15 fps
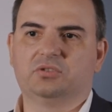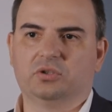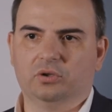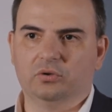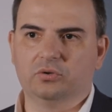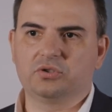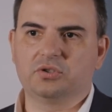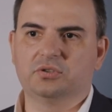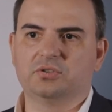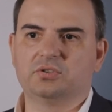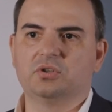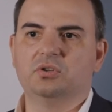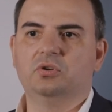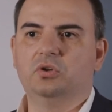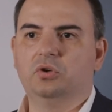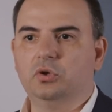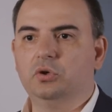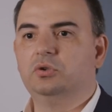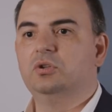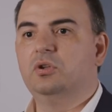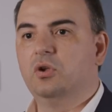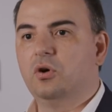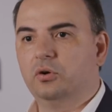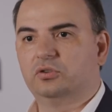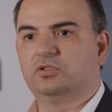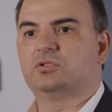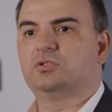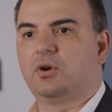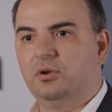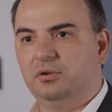solutions could
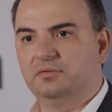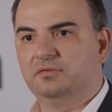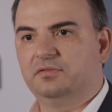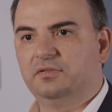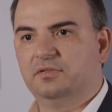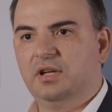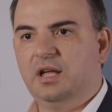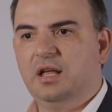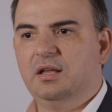not solve.